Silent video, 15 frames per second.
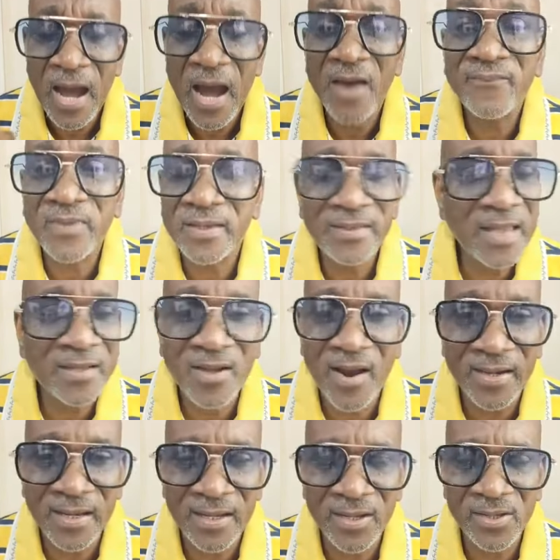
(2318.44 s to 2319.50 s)
After, not
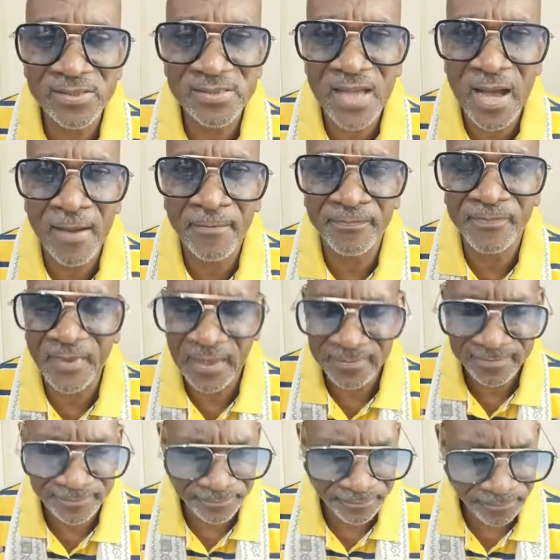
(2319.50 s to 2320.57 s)
Cornelius, um,
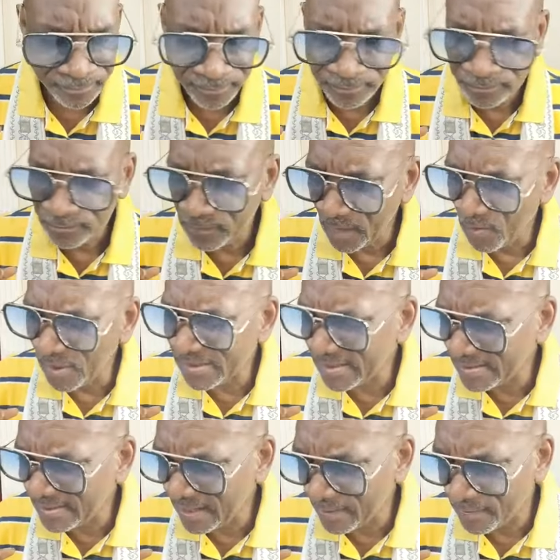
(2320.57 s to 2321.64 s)
what's
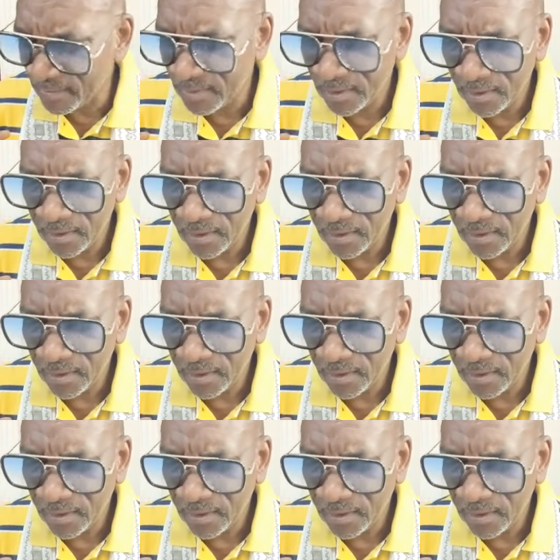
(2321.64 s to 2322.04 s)
his name?